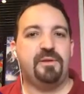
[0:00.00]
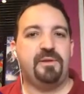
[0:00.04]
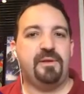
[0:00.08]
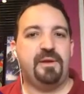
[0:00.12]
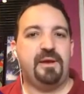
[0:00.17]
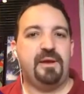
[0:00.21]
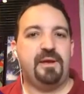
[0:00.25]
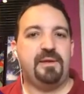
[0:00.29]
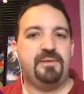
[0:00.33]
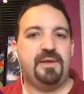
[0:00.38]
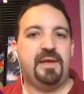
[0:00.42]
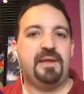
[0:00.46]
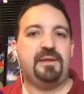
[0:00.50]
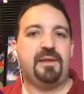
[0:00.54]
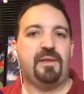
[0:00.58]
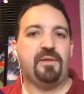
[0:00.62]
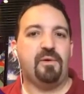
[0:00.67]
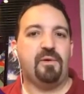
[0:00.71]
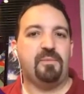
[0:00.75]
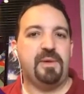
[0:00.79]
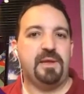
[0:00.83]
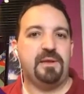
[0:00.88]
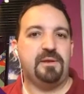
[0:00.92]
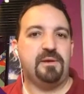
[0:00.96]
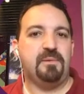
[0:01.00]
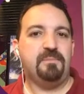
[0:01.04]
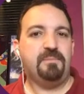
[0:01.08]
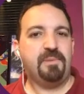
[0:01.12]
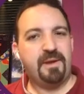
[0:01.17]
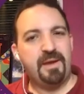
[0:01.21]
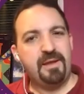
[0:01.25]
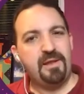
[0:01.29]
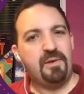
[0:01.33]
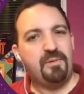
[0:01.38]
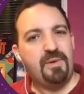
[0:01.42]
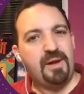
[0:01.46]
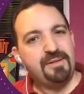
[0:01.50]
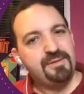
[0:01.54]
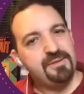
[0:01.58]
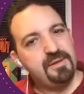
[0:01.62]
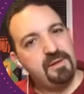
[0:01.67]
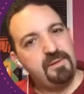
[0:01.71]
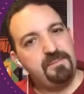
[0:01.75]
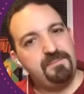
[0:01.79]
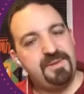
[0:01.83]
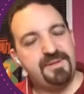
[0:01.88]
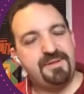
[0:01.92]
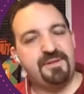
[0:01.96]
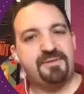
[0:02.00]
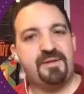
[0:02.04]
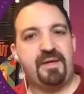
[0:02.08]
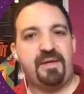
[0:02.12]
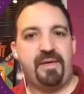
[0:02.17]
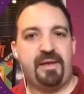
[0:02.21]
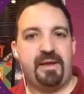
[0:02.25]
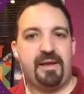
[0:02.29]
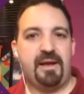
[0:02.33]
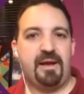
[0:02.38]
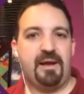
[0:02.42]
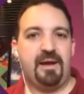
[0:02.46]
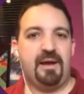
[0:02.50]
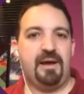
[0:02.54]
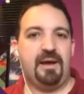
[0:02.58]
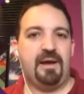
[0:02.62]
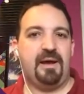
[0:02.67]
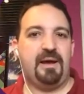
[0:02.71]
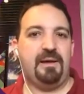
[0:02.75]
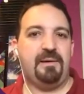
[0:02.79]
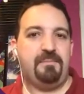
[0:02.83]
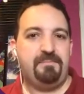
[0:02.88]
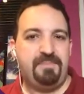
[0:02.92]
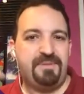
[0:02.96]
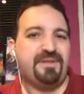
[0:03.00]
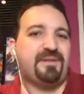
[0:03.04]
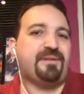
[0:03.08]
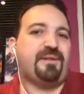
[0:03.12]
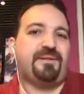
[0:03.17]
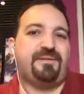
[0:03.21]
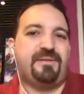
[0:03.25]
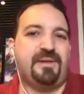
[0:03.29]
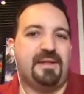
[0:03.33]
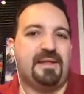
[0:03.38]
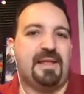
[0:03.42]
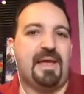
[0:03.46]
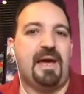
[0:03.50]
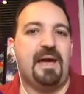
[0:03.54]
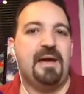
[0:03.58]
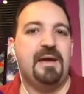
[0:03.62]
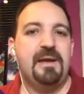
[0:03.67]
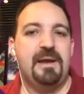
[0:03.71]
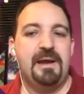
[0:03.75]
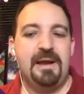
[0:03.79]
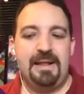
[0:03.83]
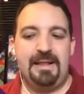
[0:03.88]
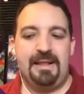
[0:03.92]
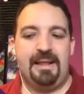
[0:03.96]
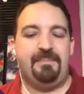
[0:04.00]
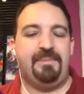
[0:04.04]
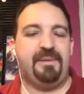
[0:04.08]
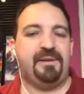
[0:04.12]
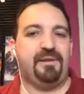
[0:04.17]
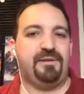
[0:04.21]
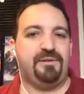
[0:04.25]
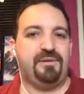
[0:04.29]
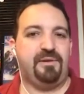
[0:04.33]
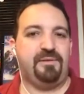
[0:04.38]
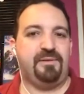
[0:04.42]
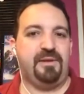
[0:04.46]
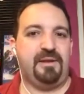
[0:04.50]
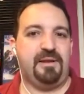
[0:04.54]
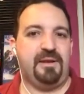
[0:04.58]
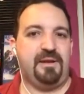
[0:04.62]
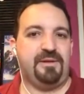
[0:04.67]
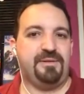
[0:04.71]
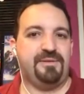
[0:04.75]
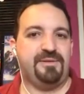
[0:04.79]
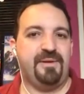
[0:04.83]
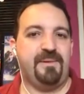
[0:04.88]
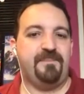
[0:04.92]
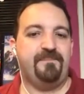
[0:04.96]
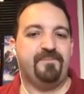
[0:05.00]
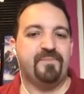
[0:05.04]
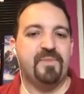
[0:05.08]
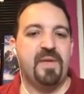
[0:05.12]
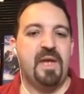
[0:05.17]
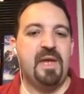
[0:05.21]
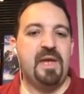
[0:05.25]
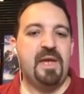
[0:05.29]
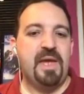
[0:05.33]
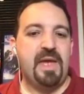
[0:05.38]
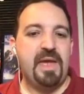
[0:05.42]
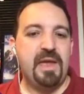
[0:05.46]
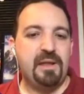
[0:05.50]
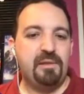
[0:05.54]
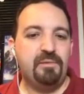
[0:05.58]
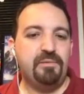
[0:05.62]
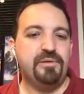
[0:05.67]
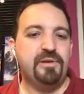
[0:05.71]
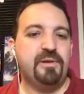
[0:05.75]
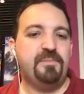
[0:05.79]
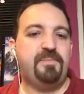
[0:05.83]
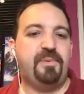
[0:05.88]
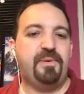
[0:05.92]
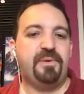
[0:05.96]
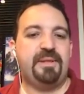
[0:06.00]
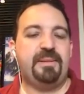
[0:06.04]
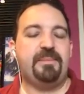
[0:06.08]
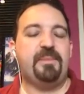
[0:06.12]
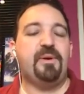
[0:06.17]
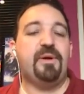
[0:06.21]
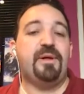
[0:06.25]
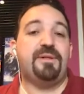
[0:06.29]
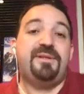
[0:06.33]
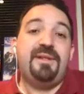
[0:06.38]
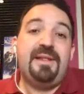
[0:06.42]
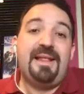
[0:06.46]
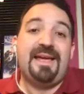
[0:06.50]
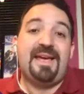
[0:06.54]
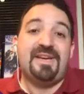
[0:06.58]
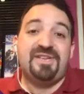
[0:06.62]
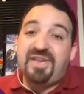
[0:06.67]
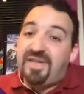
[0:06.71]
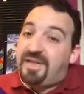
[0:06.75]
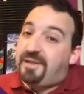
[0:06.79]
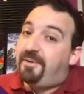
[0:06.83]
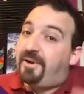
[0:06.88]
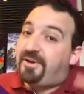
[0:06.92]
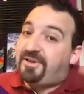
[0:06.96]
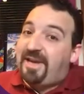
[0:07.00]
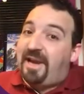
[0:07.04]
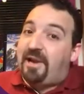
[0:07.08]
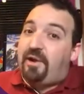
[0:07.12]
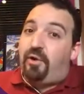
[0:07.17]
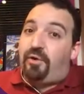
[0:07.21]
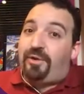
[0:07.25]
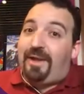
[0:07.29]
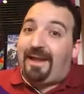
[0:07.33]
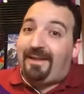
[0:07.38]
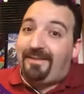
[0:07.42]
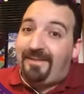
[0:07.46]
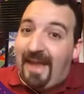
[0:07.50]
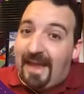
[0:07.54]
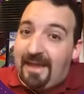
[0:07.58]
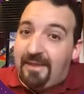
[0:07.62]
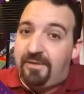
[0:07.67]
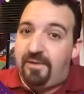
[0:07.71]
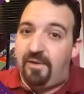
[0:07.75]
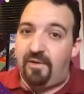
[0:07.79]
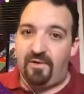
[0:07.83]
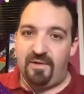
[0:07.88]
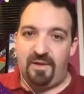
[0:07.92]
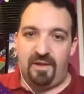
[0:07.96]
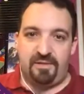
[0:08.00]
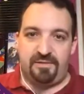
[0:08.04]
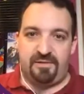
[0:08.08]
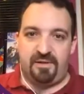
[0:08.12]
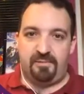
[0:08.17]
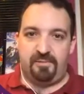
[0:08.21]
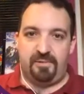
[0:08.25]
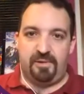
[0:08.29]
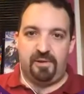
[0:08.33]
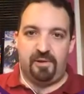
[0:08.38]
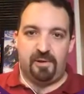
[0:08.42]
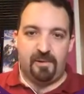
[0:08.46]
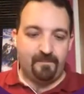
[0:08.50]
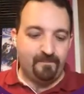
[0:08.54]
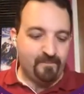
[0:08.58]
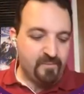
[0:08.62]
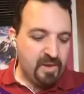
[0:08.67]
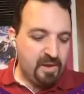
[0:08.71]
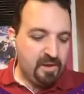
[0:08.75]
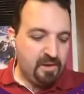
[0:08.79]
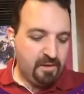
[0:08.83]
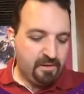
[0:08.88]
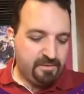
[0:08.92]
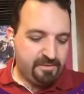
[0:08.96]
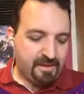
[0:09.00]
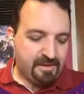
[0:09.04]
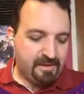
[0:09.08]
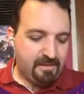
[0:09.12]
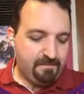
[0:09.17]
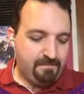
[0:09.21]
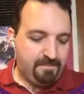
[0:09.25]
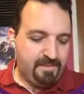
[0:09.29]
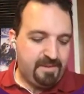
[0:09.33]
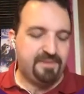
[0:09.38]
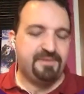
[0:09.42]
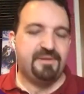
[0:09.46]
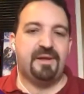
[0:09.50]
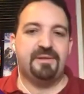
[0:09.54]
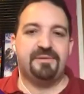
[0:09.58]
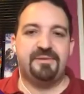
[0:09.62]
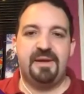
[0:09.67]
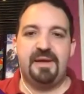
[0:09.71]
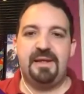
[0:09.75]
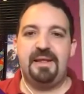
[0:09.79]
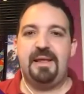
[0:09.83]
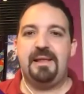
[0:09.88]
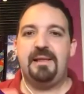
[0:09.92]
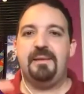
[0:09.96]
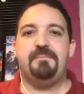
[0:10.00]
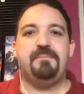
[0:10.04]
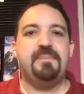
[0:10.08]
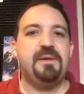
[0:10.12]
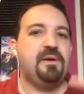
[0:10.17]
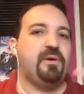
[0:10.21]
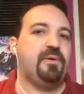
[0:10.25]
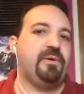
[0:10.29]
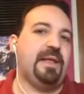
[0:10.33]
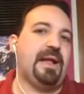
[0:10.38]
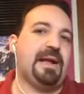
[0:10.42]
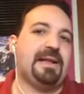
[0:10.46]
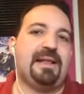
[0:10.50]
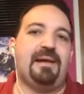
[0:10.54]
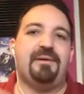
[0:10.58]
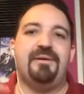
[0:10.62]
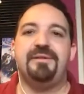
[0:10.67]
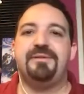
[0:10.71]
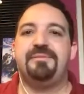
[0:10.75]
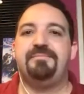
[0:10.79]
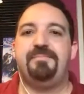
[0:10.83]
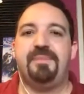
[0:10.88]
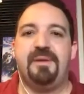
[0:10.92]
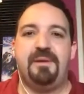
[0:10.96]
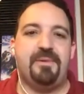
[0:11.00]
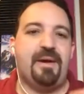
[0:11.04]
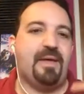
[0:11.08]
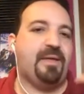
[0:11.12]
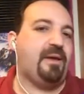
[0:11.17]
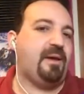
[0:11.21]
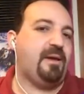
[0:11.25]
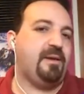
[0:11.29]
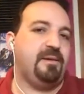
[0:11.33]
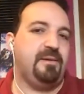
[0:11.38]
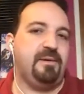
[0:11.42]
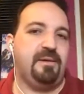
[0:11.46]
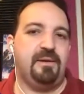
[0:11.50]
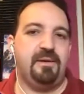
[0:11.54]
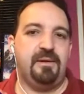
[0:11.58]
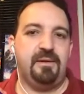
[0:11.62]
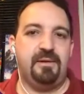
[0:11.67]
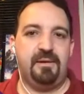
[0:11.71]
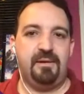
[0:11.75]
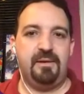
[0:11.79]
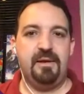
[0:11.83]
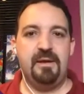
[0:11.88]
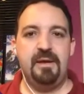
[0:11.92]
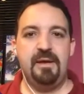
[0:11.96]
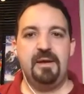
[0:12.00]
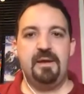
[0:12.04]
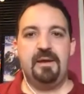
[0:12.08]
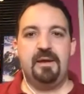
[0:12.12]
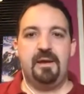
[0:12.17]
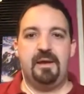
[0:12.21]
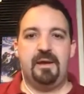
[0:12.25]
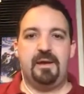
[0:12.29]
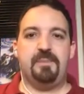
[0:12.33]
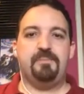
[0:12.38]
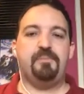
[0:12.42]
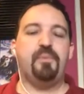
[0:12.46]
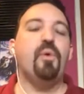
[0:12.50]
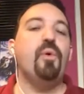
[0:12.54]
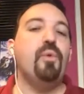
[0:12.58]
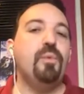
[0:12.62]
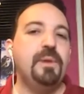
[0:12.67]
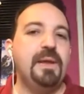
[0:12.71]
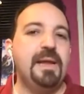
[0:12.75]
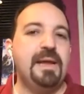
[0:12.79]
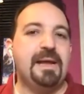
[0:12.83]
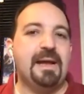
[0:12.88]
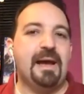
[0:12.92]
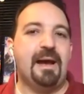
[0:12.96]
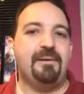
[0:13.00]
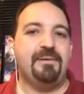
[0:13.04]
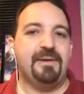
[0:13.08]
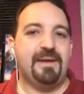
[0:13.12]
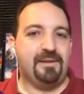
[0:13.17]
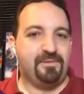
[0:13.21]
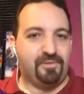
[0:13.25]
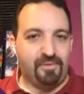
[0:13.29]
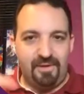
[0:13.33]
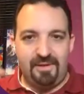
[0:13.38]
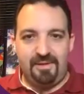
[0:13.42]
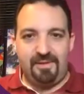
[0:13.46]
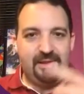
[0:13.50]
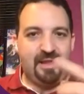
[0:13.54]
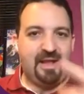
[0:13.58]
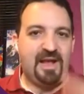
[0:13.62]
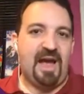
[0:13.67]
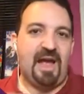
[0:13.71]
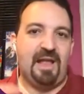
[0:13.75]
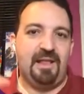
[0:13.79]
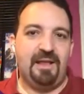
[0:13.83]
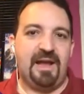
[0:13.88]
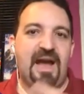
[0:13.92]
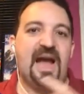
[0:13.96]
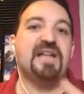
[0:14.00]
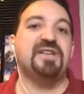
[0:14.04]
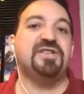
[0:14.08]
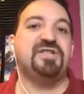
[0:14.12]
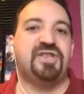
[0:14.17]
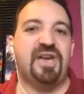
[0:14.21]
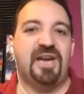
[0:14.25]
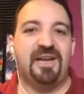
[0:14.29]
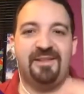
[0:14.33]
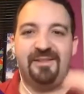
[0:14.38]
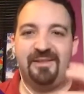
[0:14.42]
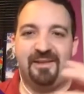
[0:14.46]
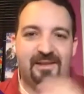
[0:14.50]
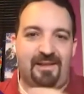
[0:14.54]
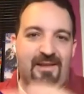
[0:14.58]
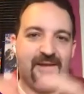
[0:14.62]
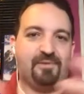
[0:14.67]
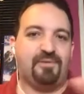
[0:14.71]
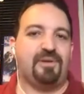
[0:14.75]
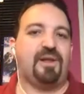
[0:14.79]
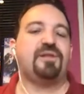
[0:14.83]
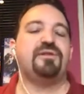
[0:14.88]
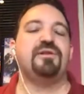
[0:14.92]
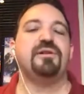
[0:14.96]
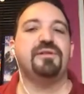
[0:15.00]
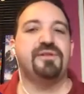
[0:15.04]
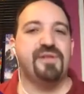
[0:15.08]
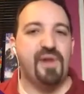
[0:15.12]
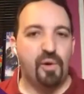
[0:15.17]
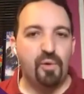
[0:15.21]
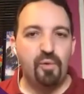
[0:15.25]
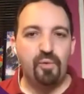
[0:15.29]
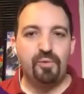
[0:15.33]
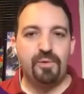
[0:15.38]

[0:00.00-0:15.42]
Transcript: later we are going to need resources from this domain, so please start making this DNS query. We can even tell it to connect to that service, so start sending those private and public keys and all these handshakes from secure connection.